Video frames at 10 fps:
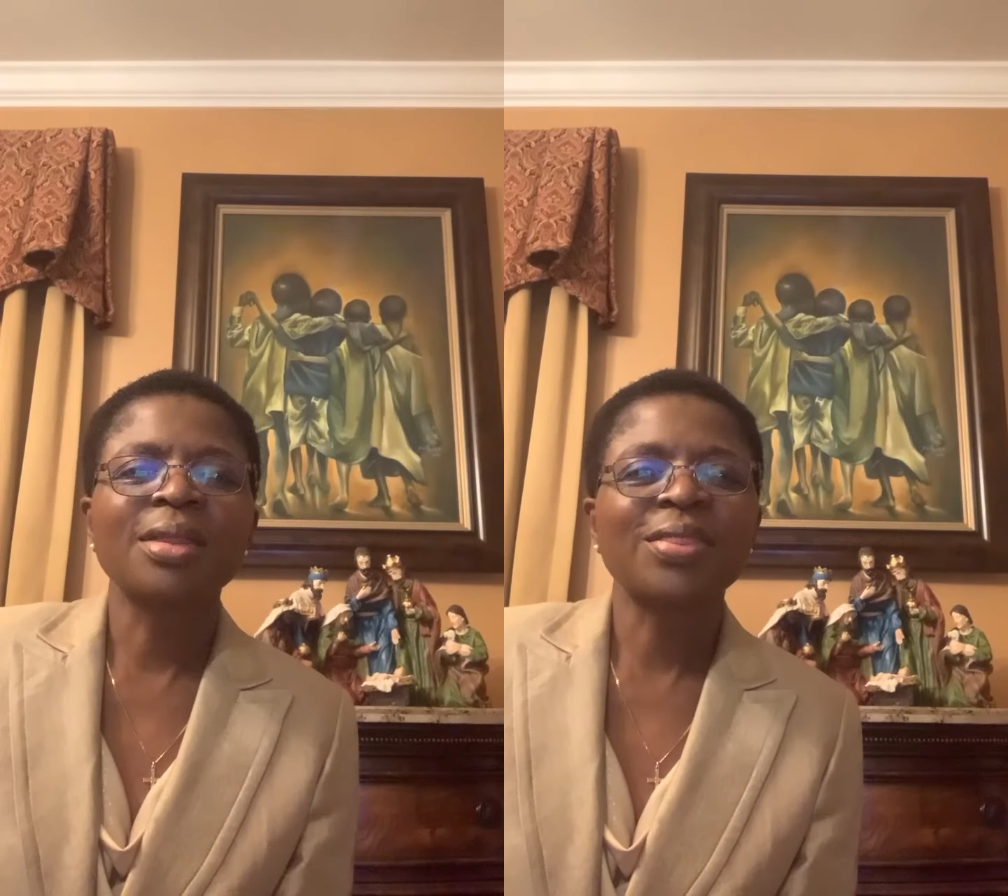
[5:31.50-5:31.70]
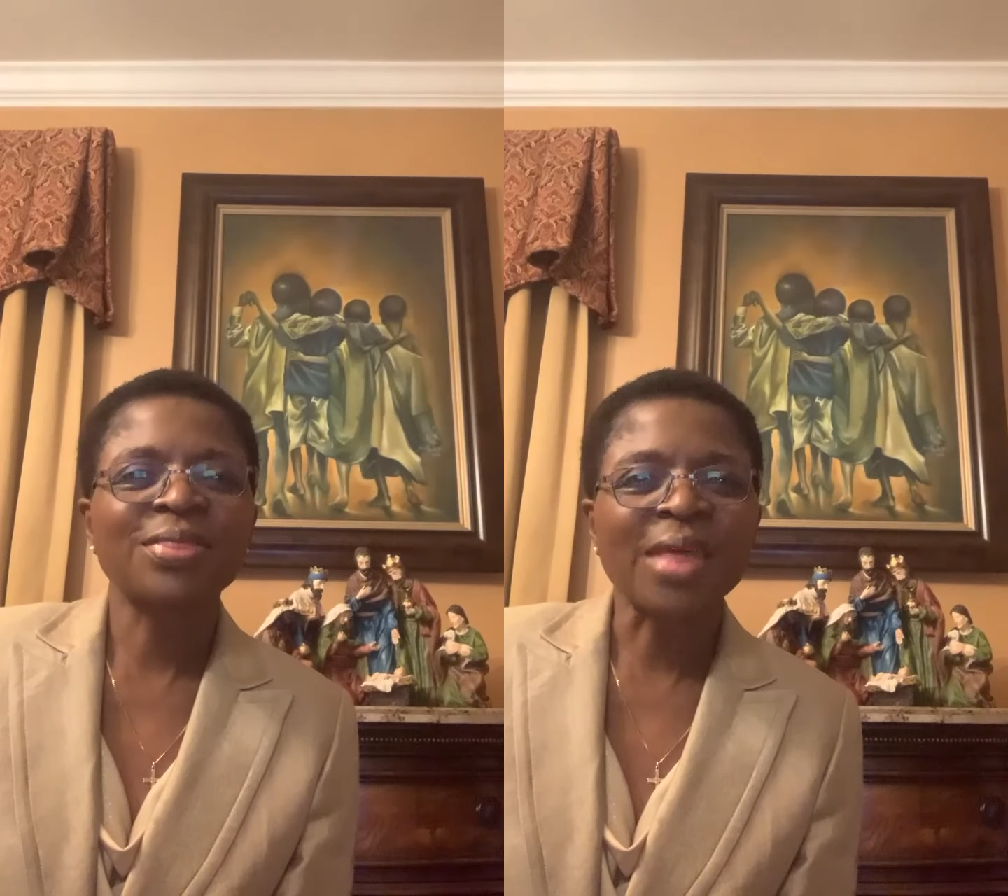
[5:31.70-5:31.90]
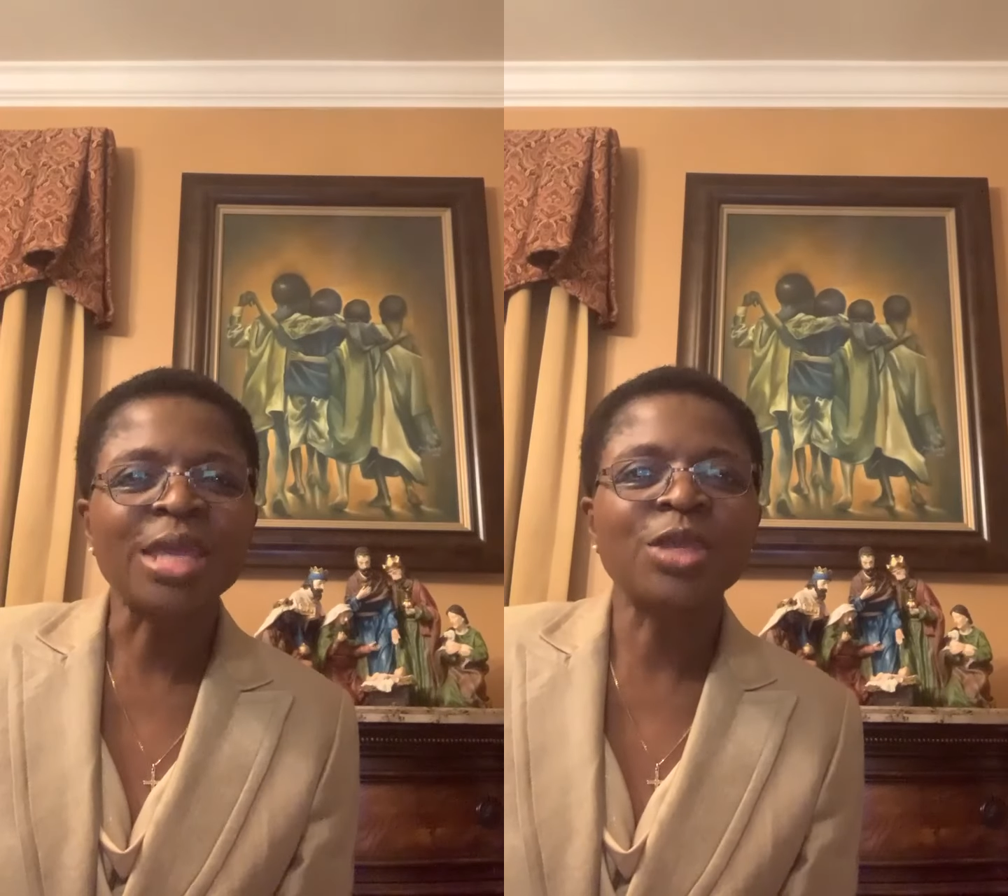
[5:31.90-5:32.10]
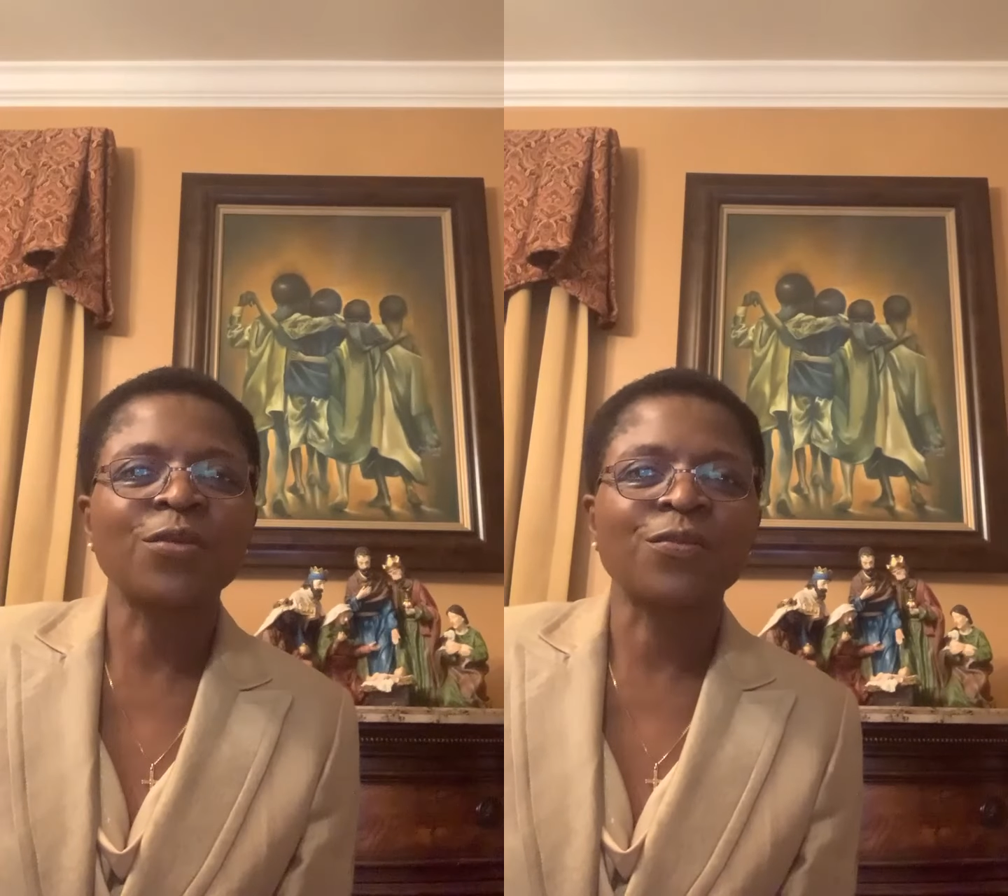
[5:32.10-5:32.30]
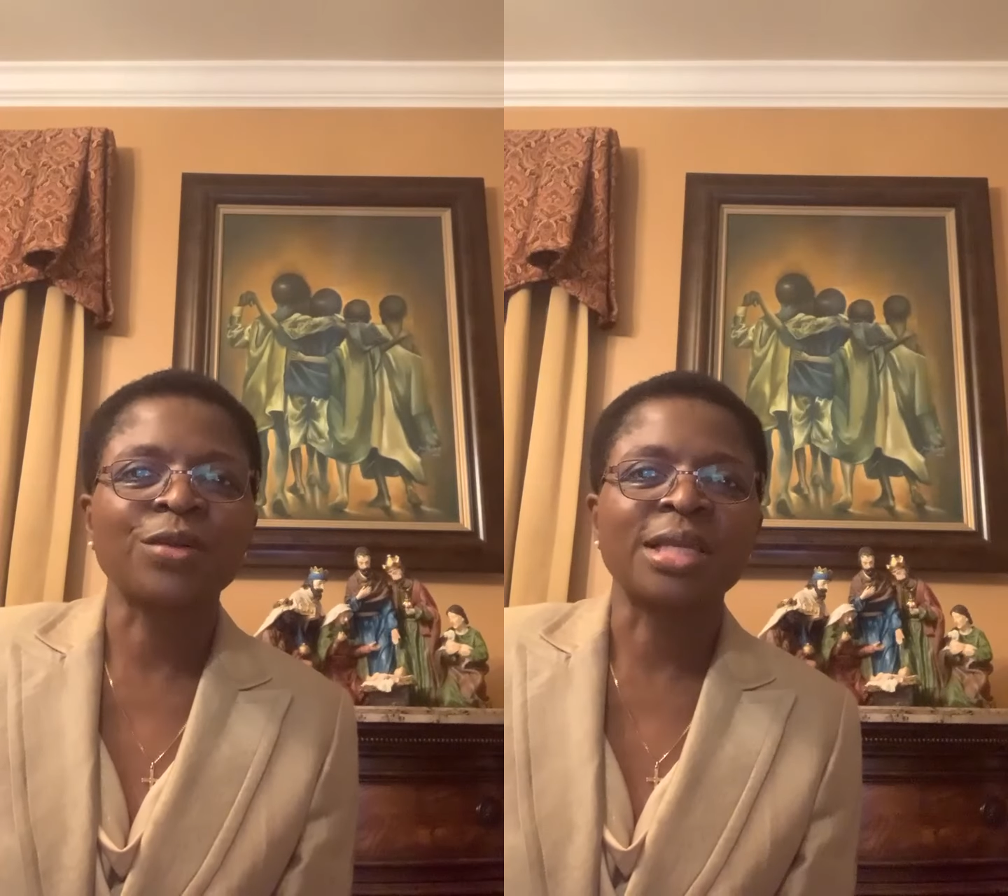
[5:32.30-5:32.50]
Thank you
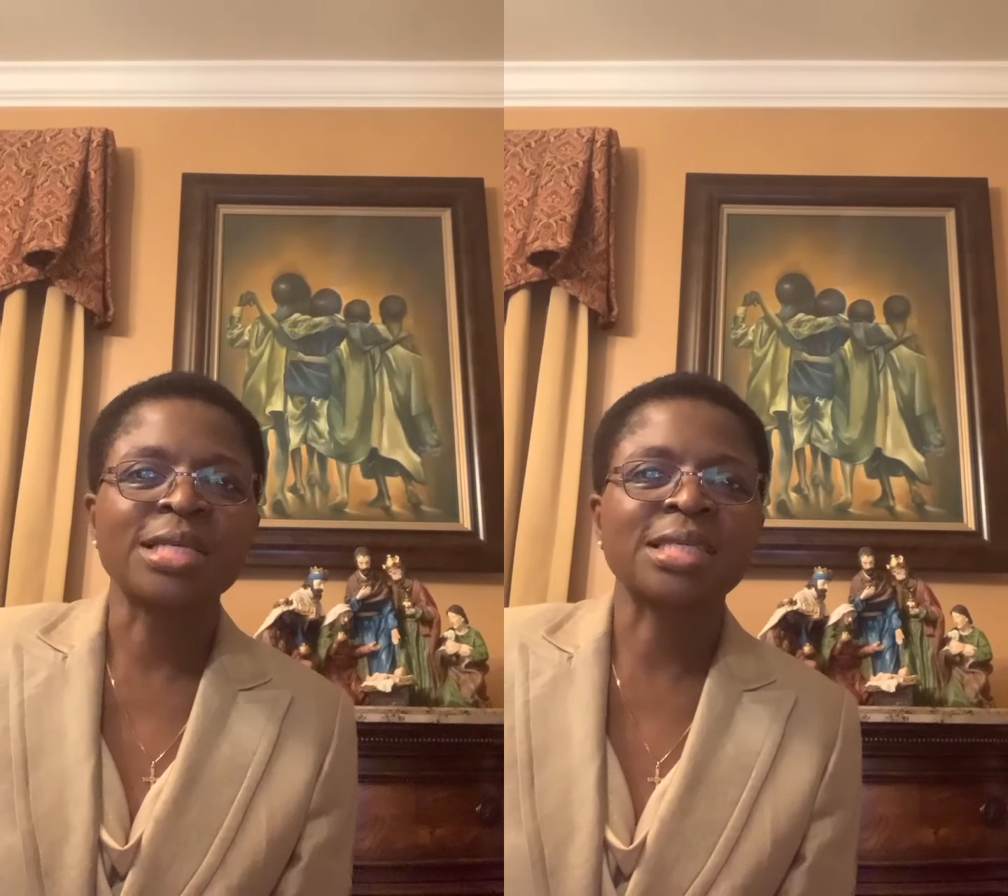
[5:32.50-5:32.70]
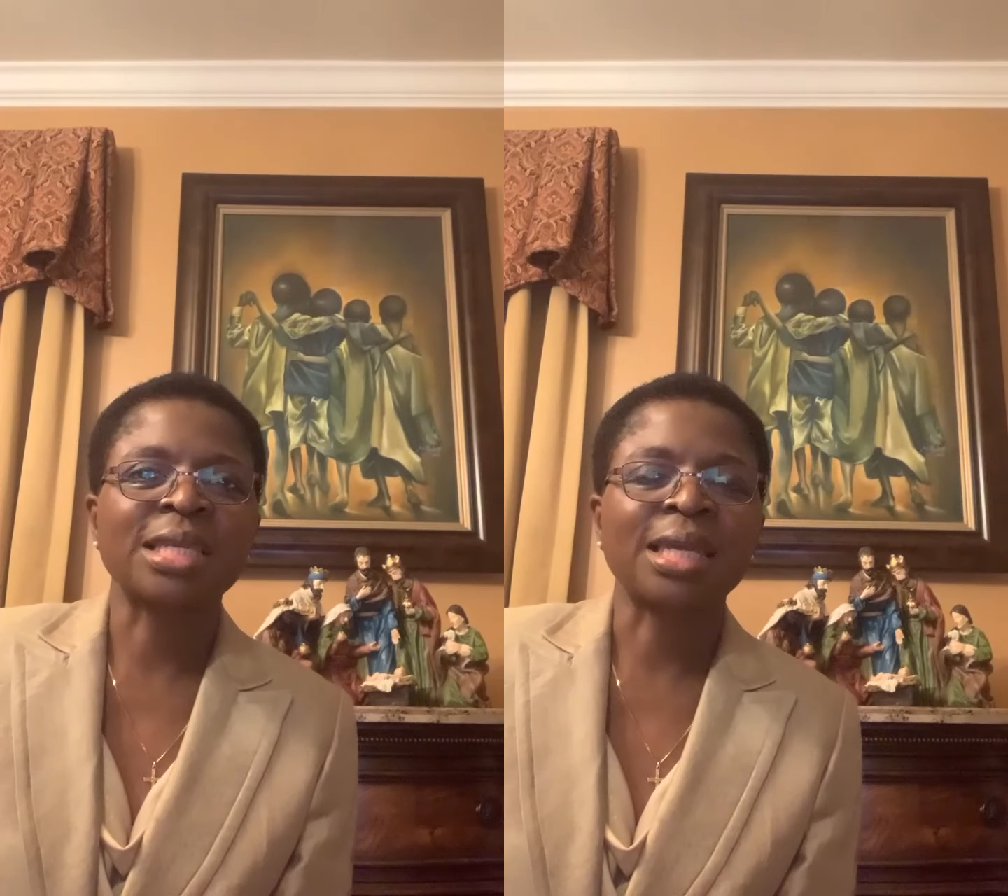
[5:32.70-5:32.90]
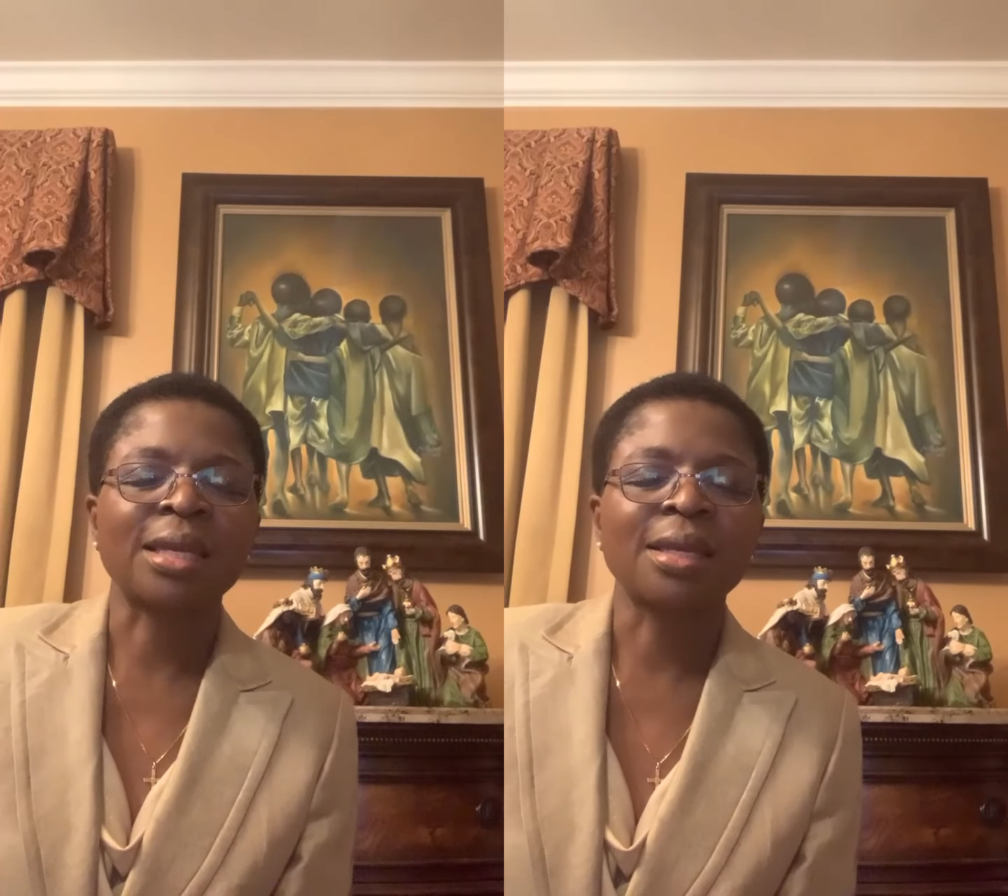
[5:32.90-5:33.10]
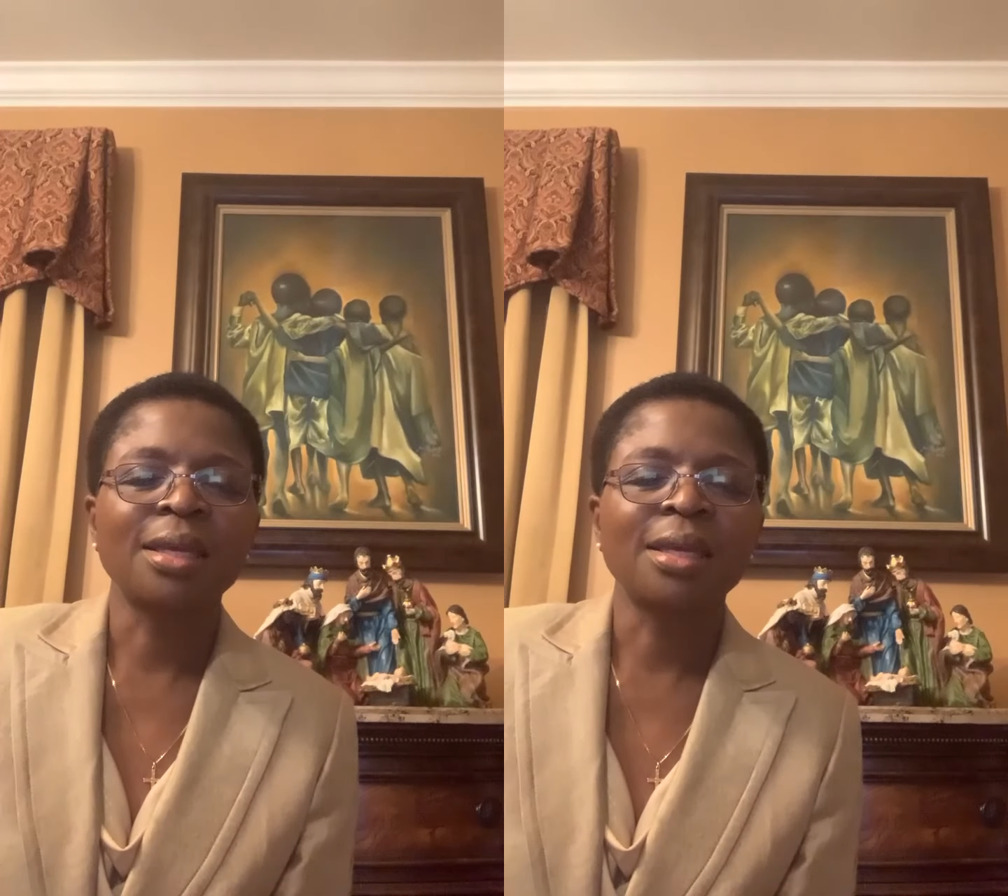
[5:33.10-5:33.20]
for listening,